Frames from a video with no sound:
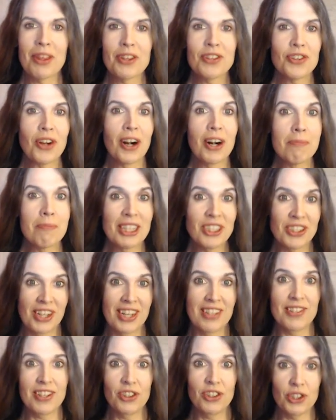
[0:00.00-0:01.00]
the start of my
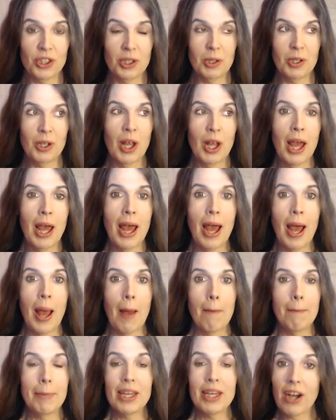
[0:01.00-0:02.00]
transition
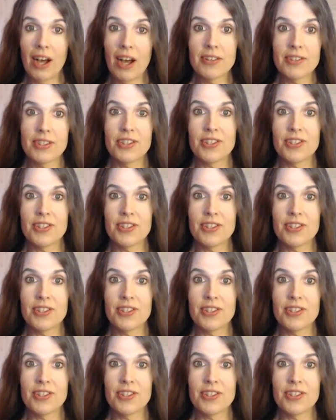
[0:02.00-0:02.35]
because